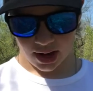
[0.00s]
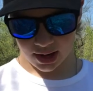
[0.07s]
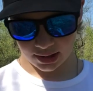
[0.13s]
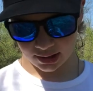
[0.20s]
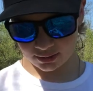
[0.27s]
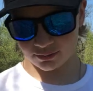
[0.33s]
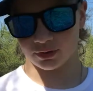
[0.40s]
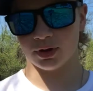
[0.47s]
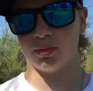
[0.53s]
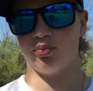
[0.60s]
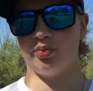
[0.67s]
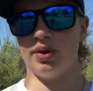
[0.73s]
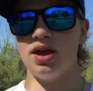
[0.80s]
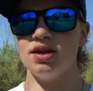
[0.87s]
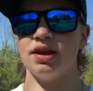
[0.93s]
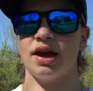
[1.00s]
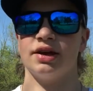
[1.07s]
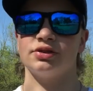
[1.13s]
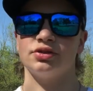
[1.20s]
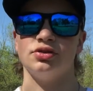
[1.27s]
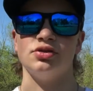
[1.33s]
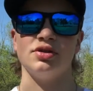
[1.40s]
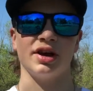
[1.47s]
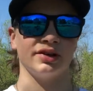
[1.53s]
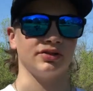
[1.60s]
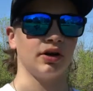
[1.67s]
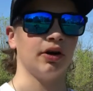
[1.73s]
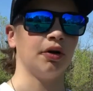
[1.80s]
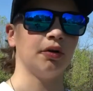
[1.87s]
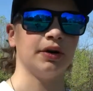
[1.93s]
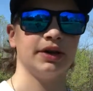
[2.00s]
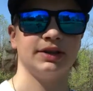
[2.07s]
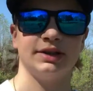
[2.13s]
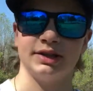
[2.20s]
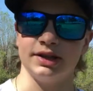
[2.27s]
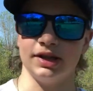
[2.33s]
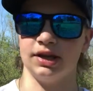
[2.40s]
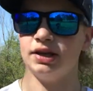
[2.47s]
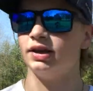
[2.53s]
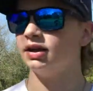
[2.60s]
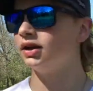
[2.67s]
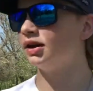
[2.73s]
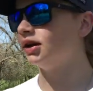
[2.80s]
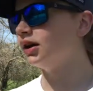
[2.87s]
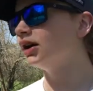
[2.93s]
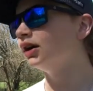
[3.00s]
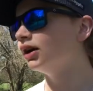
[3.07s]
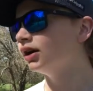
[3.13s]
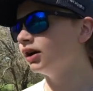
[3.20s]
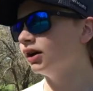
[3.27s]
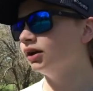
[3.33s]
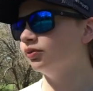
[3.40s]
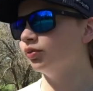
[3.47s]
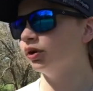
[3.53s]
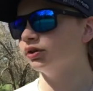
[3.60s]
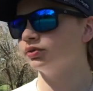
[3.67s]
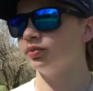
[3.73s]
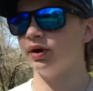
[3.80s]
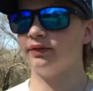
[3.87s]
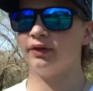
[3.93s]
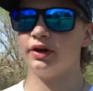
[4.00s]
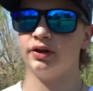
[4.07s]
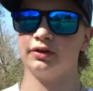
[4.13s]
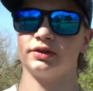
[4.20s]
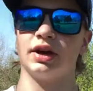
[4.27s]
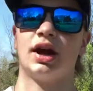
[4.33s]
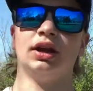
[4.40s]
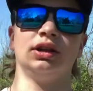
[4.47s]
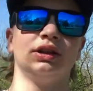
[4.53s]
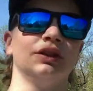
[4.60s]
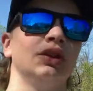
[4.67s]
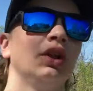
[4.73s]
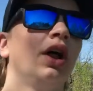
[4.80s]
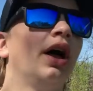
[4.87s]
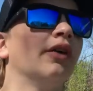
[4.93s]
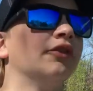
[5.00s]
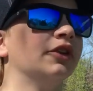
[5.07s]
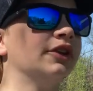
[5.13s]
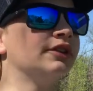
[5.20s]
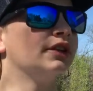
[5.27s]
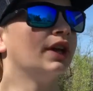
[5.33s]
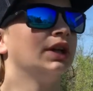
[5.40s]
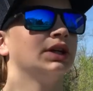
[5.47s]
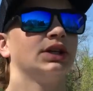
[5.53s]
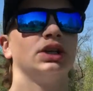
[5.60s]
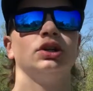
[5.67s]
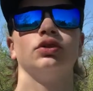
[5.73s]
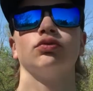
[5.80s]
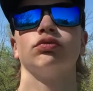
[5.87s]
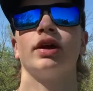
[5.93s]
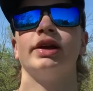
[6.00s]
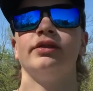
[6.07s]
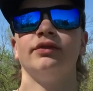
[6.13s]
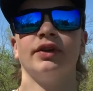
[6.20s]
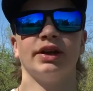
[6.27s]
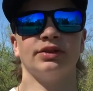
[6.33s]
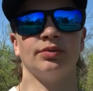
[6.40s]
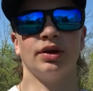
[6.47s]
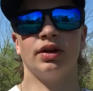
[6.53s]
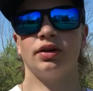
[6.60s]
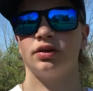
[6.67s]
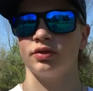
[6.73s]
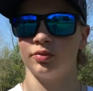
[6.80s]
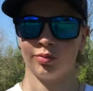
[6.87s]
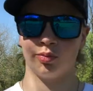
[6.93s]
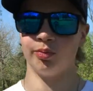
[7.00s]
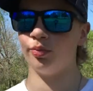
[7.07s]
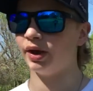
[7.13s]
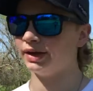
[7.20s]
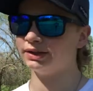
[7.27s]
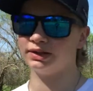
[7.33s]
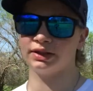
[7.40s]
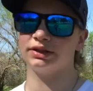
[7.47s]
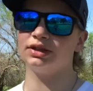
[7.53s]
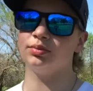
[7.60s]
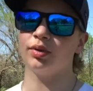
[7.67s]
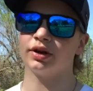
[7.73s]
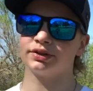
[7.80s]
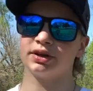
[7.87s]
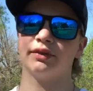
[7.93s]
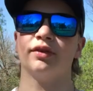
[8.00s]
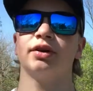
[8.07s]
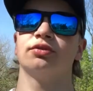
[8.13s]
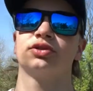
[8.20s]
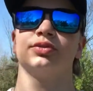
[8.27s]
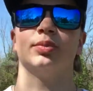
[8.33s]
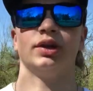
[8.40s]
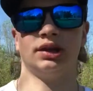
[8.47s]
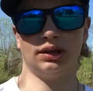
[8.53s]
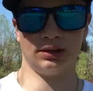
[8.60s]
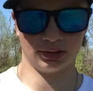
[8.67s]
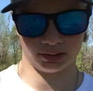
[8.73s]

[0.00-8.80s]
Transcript: And then for the bait caster, you guys always see in most of my videos, I love this thing. Great investment. Best 60 bucks I've ever spent.